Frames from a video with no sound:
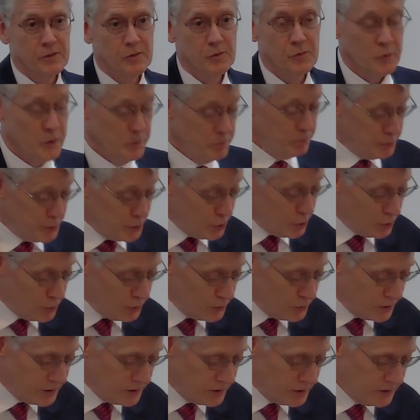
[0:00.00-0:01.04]

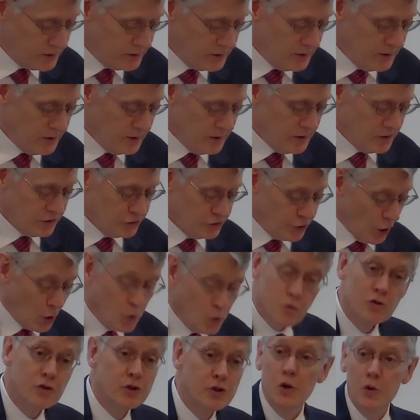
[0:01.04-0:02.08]
rebuke.
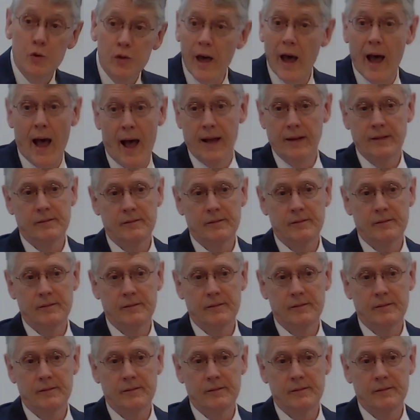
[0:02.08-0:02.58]
Don't do that.